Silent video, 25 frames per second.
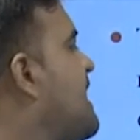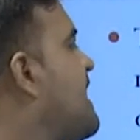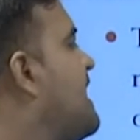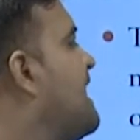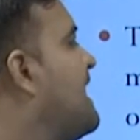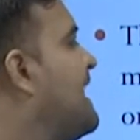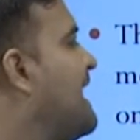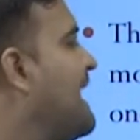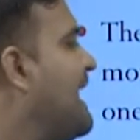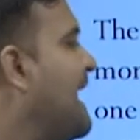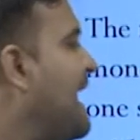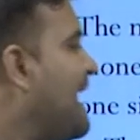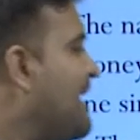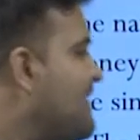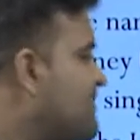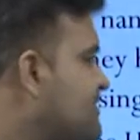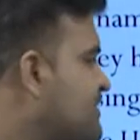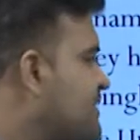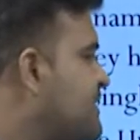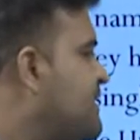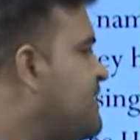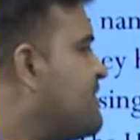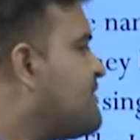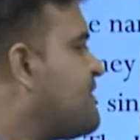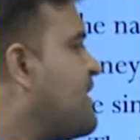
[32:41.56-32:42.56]
has
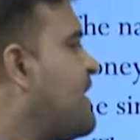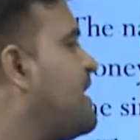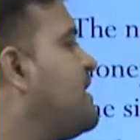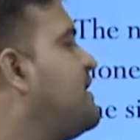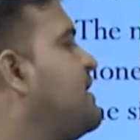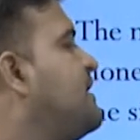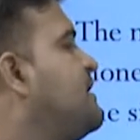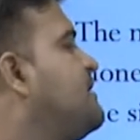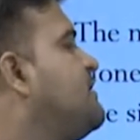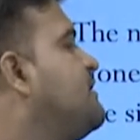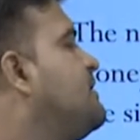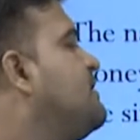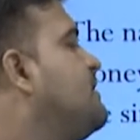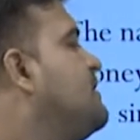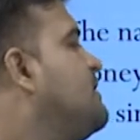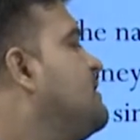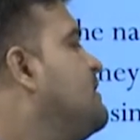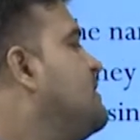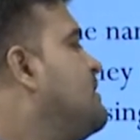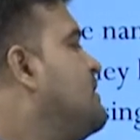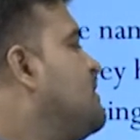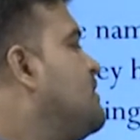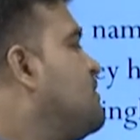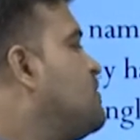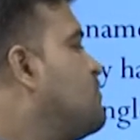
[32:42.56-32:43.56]
decided
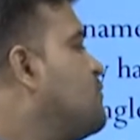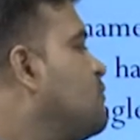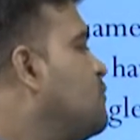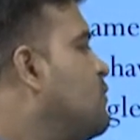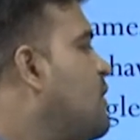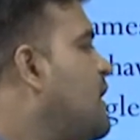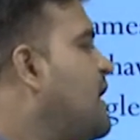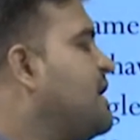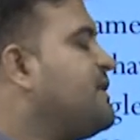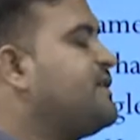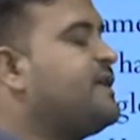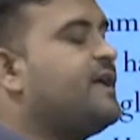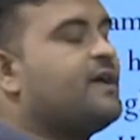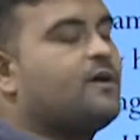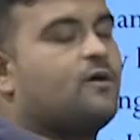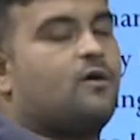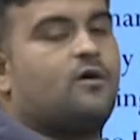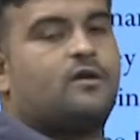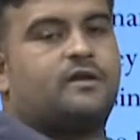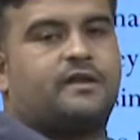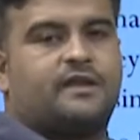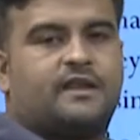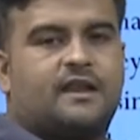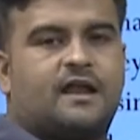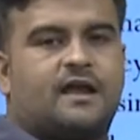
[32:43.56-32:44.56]
to attack
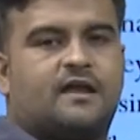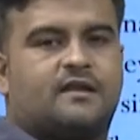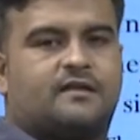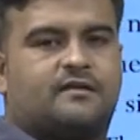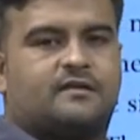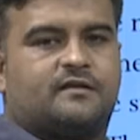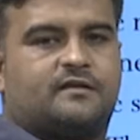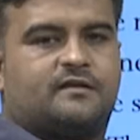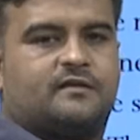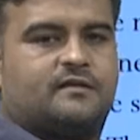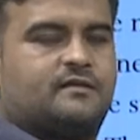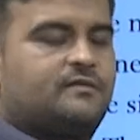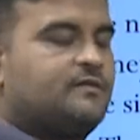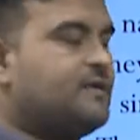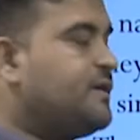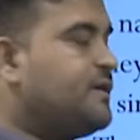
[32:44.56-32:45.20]
on Iran. The